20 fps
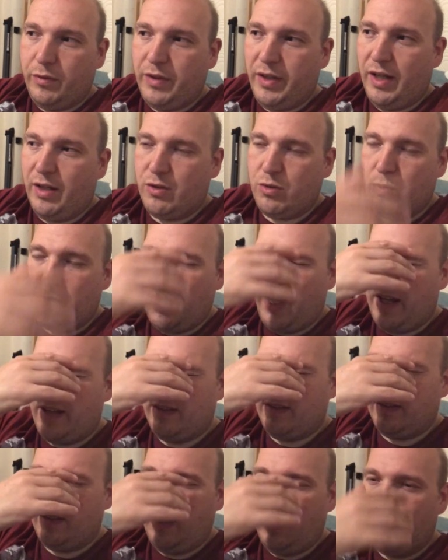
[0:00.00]
the actual
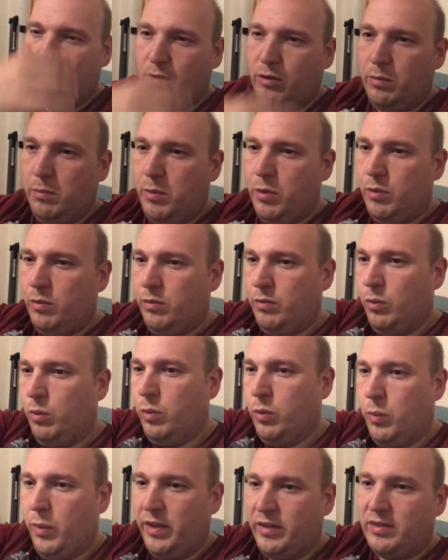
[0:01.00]
headset, they move all
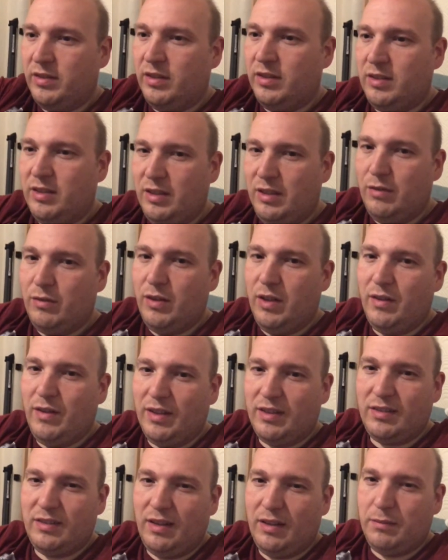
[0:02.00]
the way to the TV.
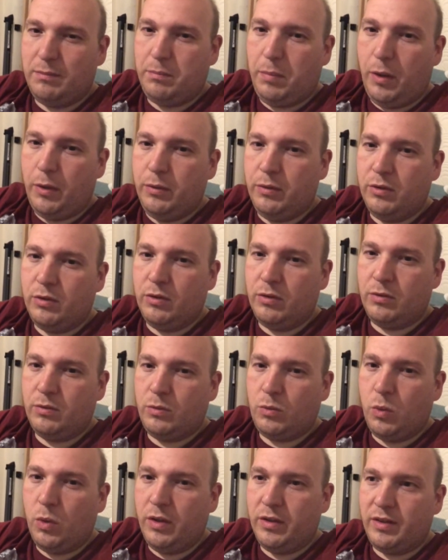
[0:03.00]
That pose is
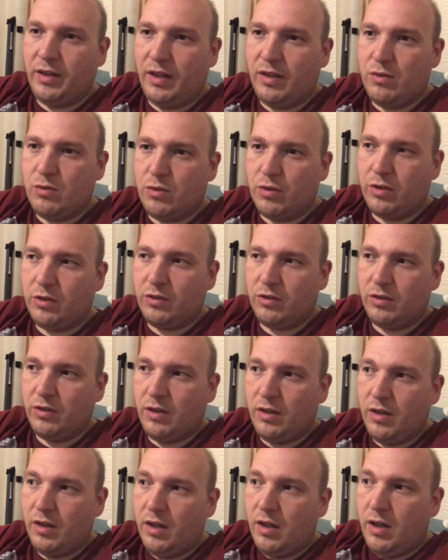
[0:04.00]
quite dangerous.
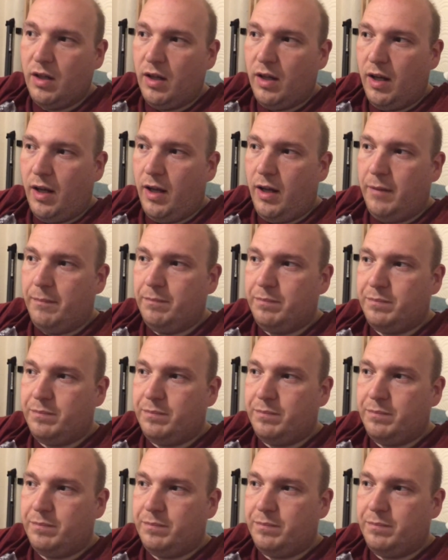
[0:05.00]
Like